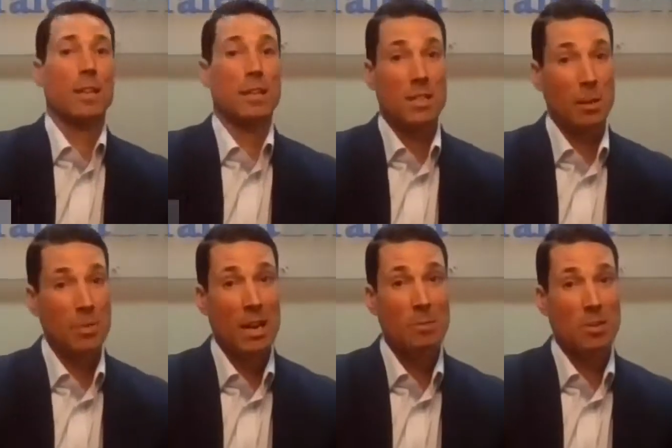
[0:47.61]
and
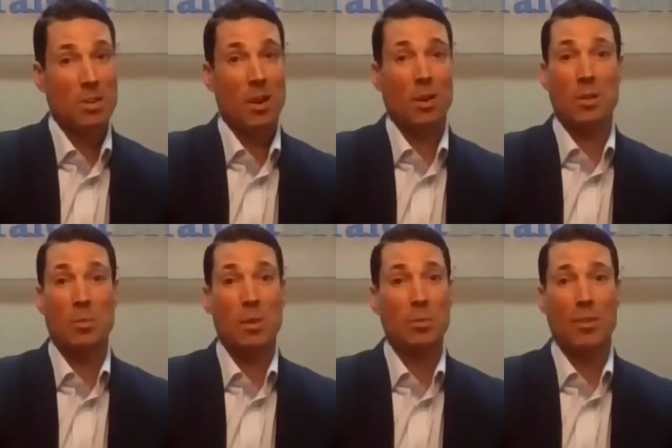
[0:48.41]
sometimes talking
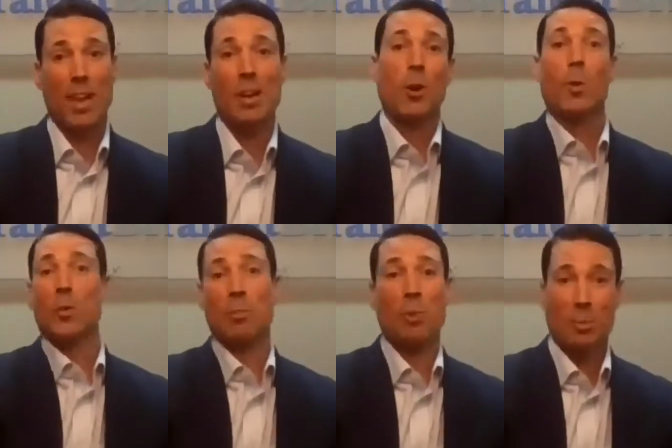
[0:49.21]
to people, they don't know
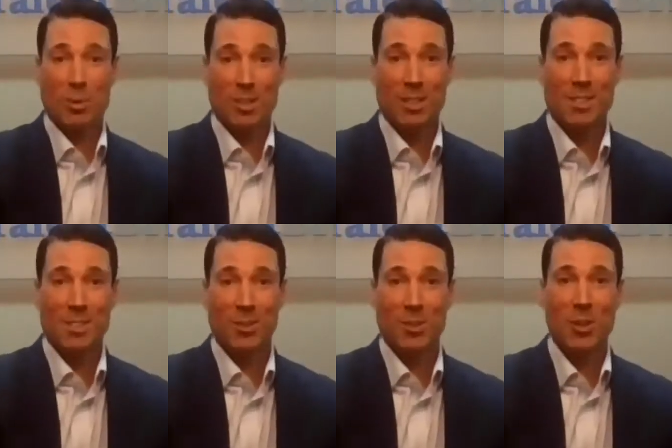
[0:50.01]
what their purpose
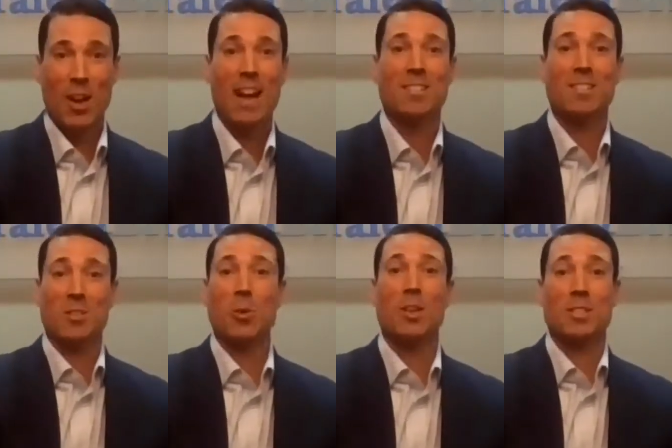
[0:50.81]
is until you ask
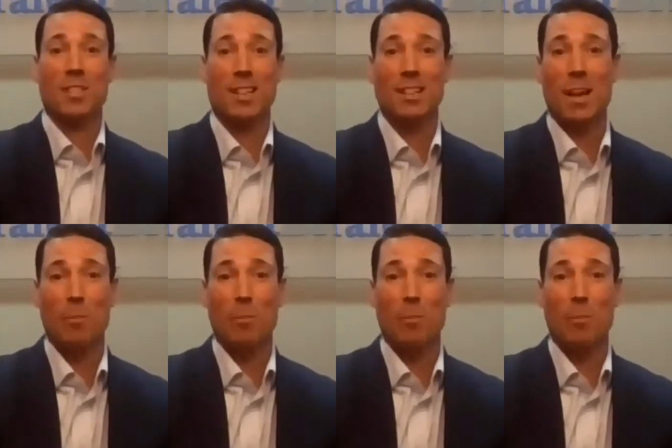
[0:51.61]
these questions to get to that